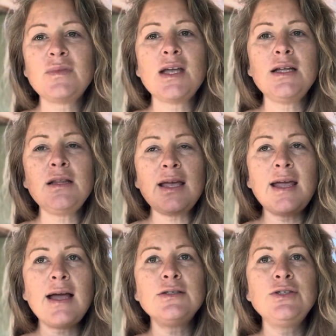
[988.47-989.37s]
And like
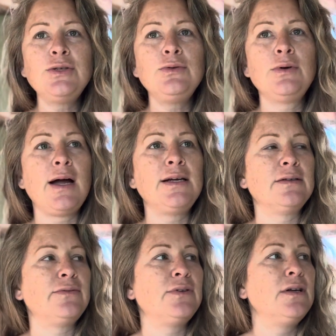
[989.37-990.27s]
as you kind
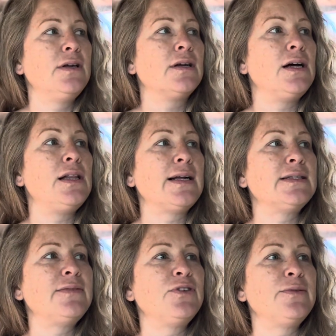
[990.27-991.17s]
of collect
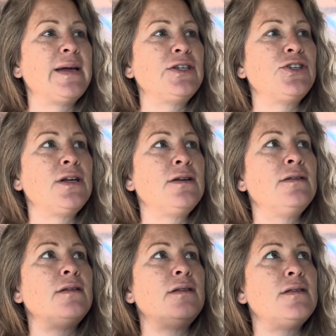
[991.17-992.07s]

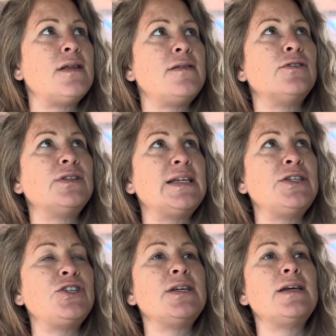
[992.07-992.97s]
information, then they're
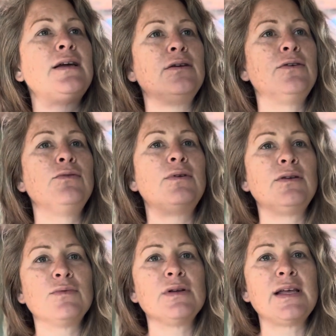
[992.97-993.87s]
teaching it, you can
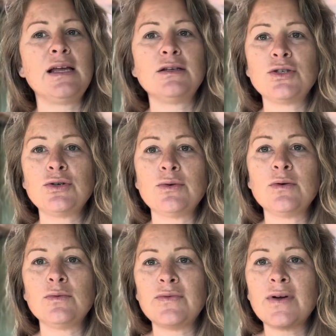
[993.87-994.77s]
relate
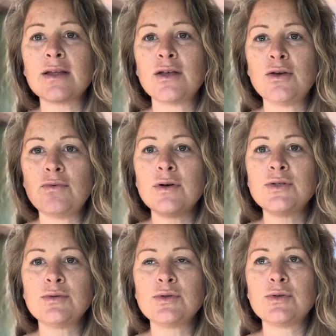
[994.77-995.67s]
to the fact that you've
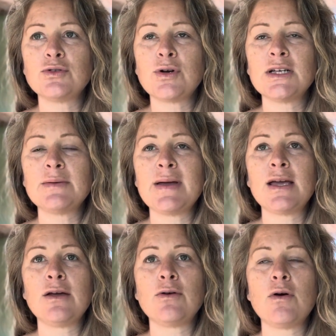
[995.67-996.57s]
also sort of tried to make
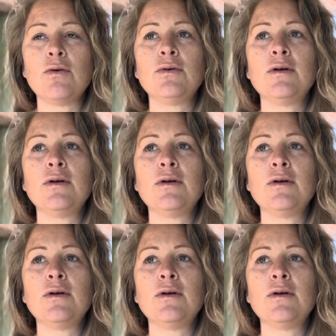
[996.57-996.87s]
it your own.